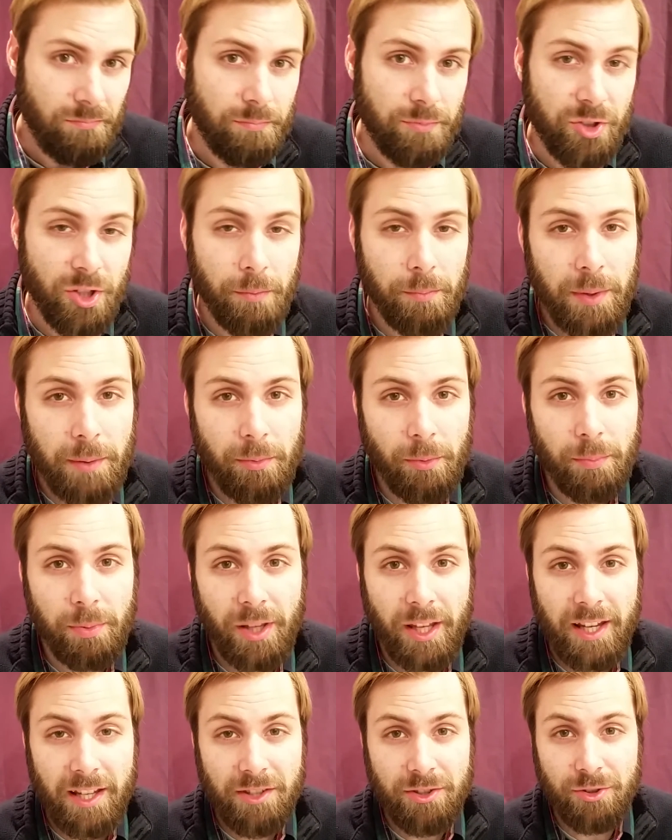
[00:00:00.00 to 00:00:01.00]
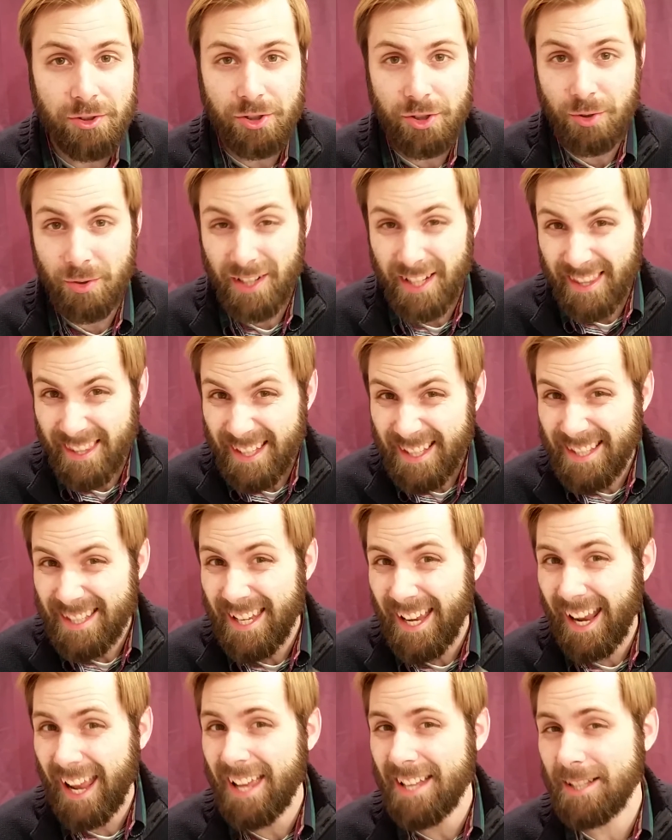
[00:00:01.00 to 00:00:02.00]
some people play answers to it, and this
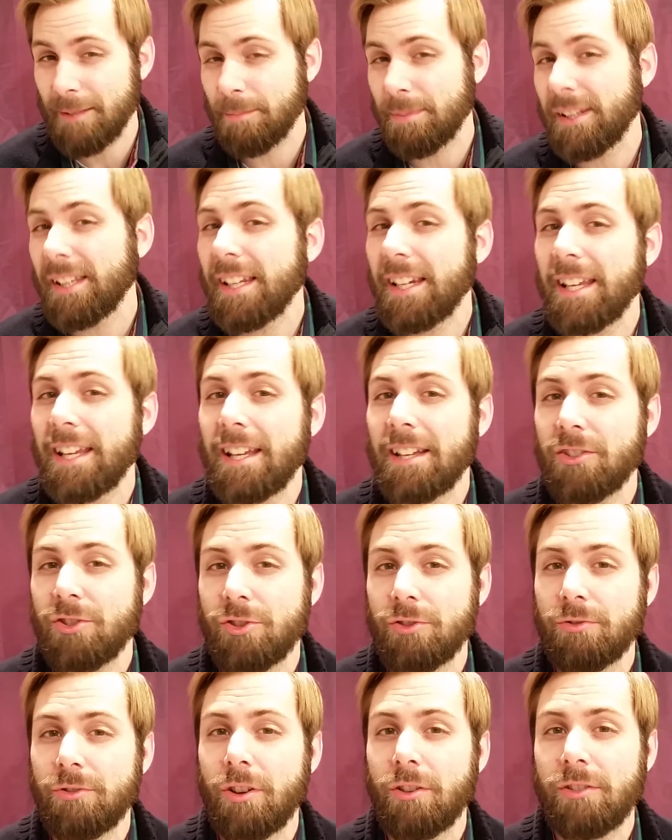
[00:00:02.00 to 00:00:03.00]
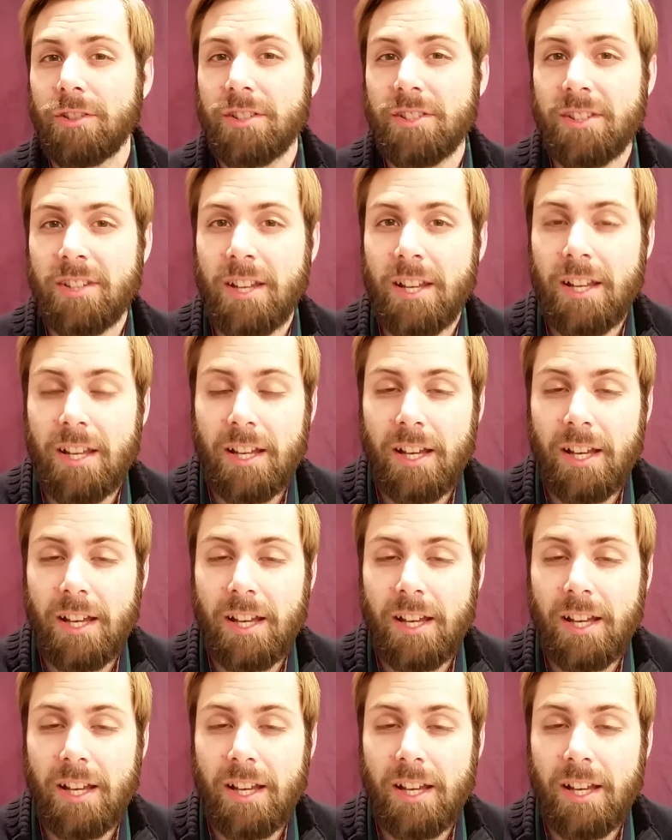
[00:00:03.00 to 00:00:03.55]
deck has plenty, as you notice,